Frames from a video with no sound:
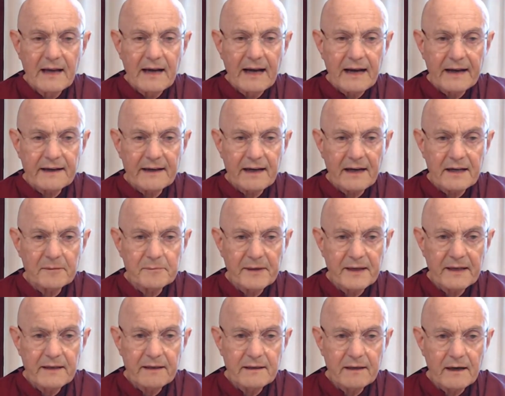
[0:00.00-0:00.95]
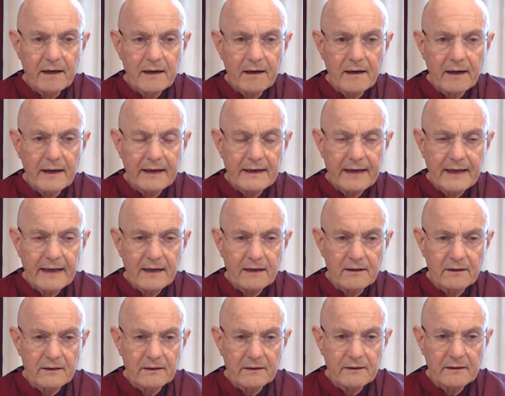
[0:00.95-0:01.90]
And I'd been in
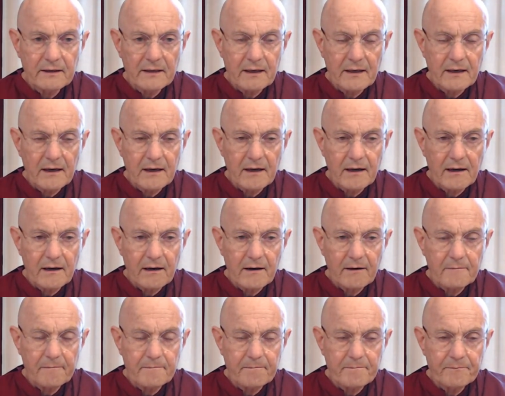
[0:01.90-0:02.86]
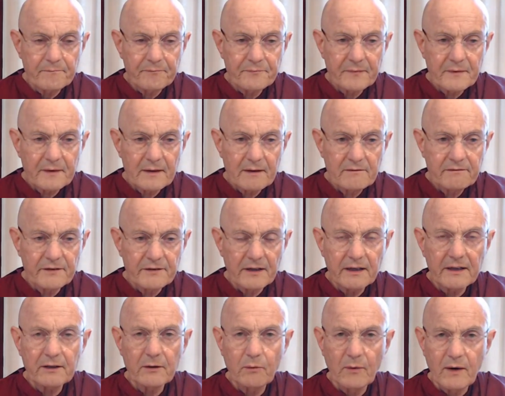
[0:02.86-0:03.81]
England for a
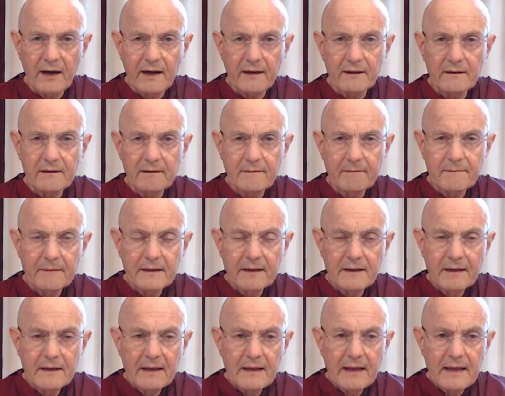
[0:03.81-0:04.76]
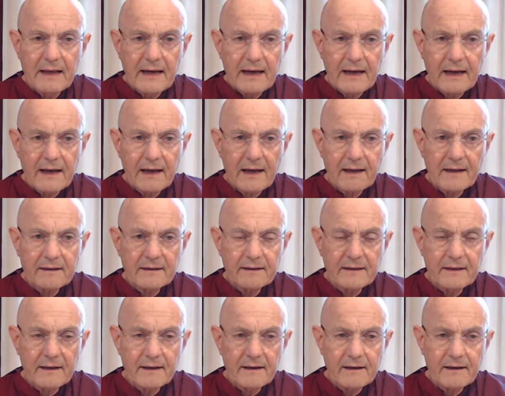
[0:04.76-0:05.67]
little while, and